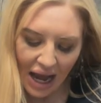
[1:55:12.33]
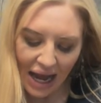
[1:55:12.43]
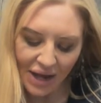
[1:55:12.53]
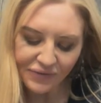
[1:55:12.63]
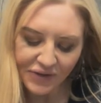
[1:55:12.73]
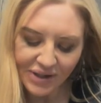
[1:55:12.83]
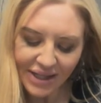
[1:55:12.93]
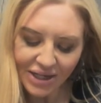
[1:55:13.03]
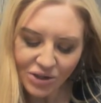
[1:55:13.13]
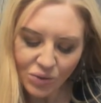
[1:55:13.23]
I feel
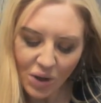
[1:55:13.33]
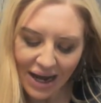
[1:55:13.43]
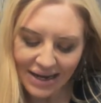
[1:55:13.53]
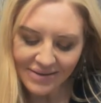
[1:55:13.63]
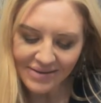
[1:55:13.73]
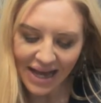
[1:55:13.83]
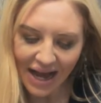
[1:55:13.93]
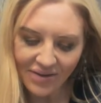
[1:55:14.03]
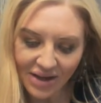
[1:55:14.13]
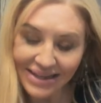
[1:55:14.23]
like you guys,
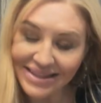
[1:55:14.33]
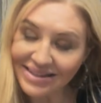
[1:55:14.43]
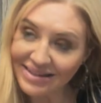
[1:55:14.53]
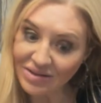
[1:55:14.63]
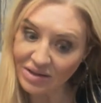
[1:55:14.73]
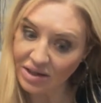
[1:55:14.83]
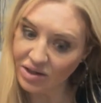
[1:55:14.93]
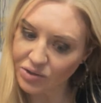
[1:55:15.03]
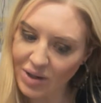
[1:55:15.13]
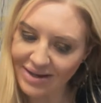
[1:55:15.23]
this is
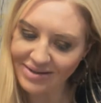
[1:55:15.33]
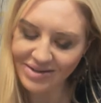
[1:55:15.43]
you guys.